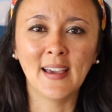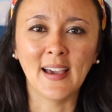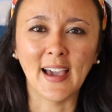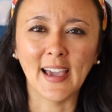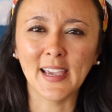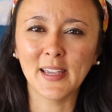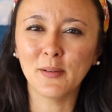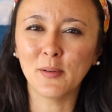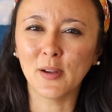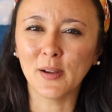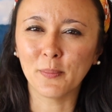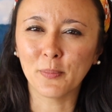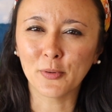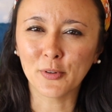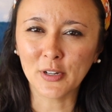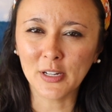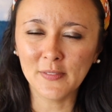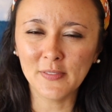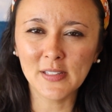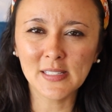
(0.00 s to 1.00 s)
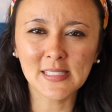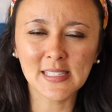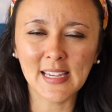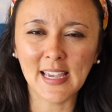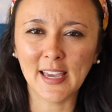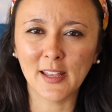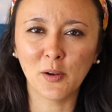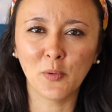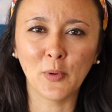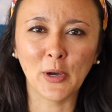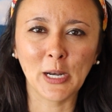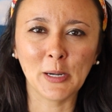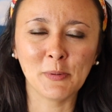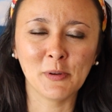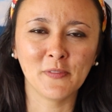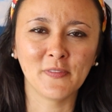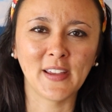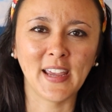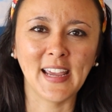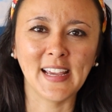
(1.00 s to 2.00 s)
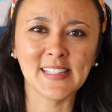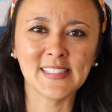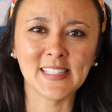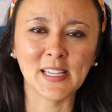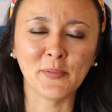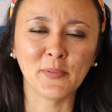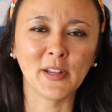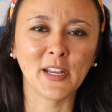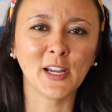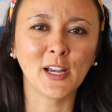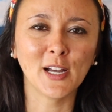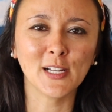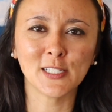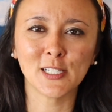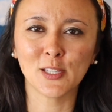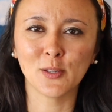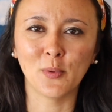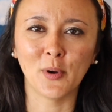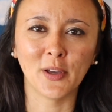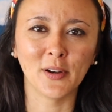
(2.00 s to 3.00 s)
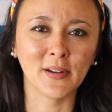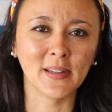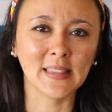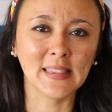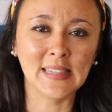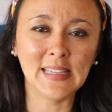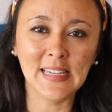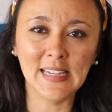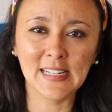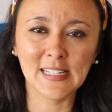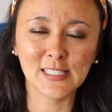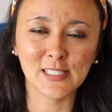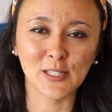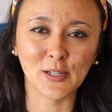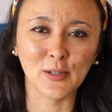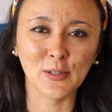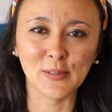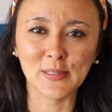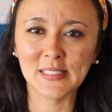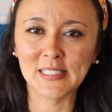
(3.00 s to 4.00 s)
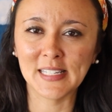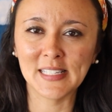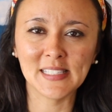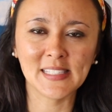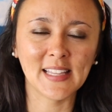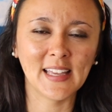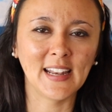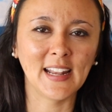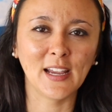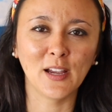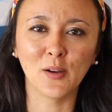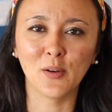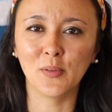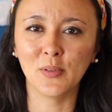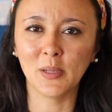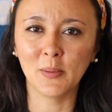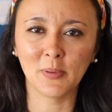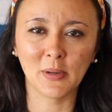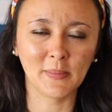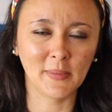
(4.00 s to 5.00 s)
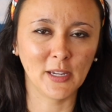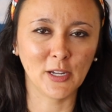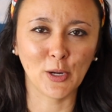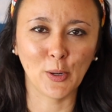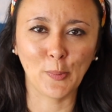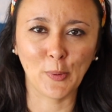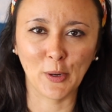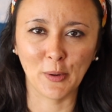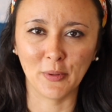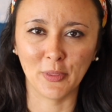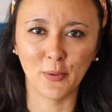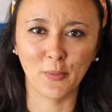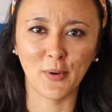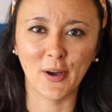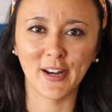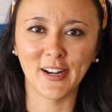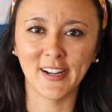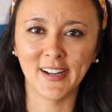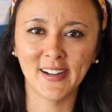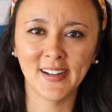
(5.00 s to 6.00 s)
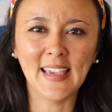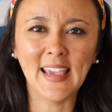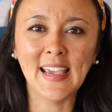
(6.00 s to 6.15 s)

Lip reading: I had previously had a waterproof case, and when I got into the water, it leaked. So since then, I only bring my GoPro in the water.